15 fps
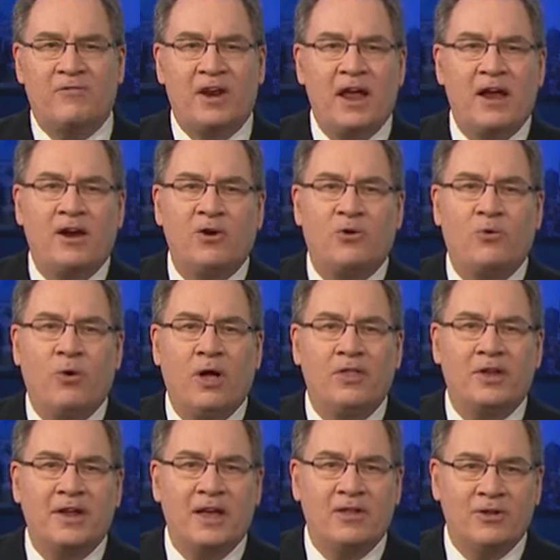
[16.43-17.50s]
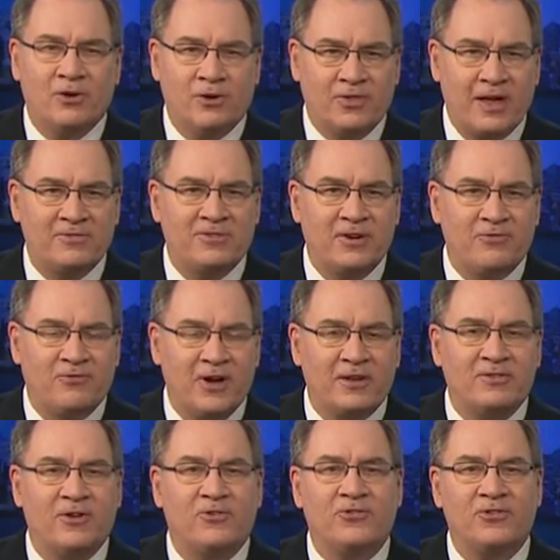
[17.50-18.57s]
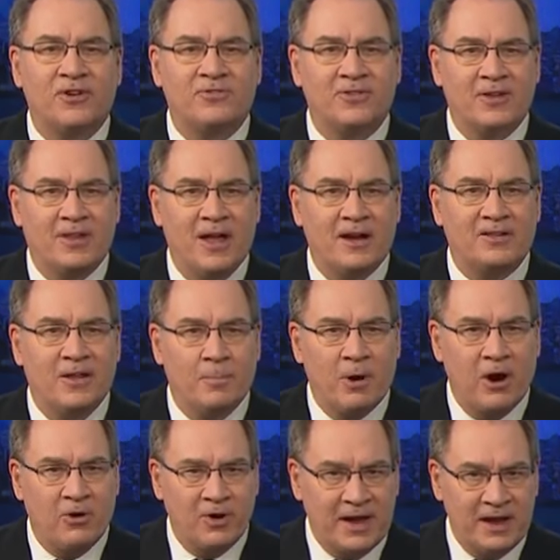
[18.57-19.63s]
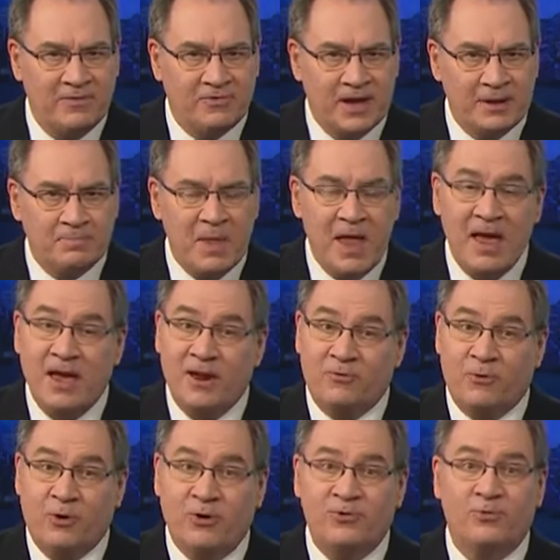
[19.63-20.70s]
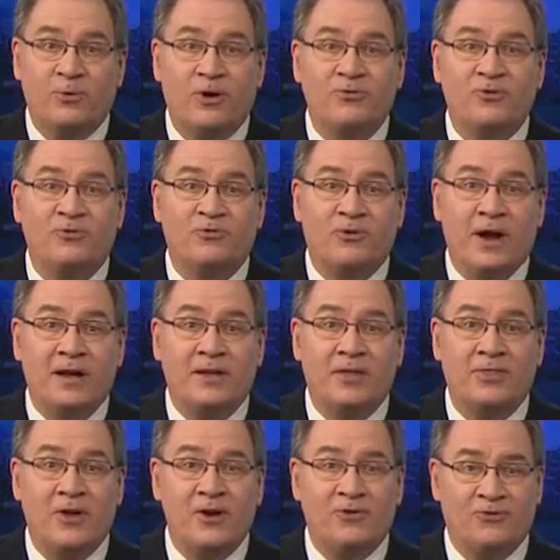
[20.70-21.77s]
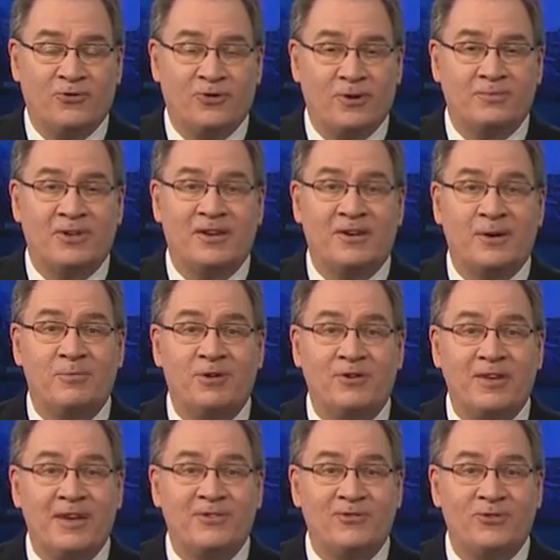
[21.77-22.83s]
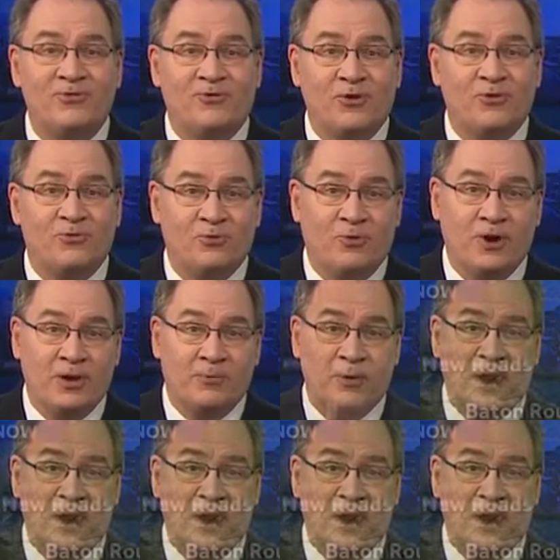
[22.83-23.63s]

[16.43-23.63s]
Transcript: have an air quality alert that's in effect till 6 o'clock tomorrow evening. And of course, we're also tracking thunderstorms on WDSU First Warning